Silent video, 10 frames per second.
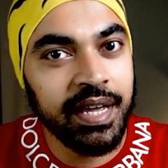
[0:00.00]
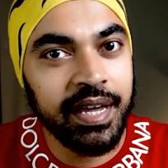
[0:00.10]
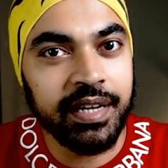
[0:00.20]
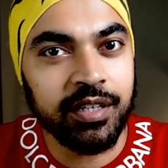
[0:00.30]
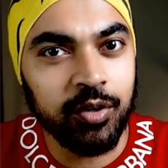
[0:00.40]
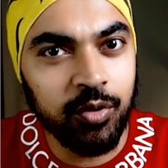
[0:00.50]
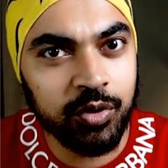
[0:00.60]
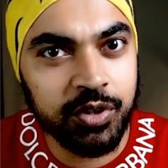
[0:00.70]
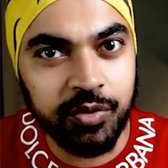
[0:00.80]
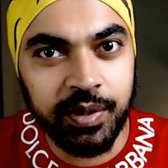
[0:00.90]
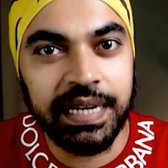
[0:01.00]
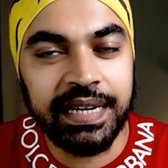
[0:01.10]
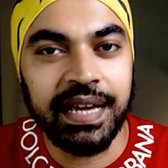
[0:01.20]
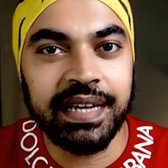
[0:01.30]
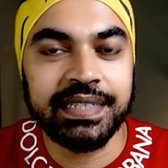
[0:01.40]
It looked really
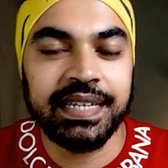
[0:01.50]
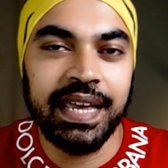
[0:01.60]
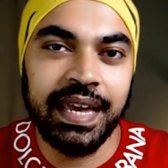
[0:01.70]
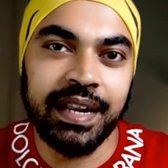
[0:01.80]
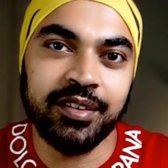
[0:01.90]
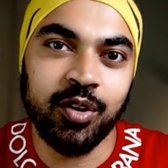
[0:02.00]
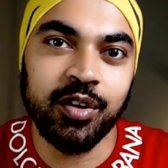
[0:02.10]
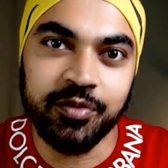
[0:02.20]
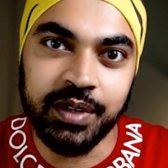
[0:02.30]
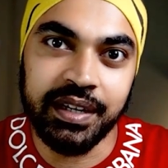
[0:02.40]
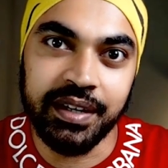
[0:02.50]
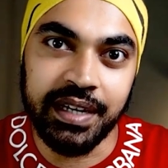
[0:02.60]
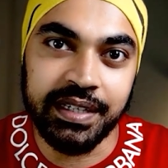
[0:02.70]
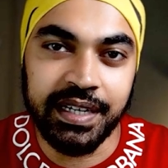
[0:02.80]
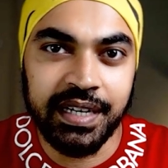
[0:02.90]
nice, and I thought of
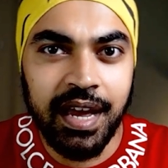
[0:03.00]
recreating it.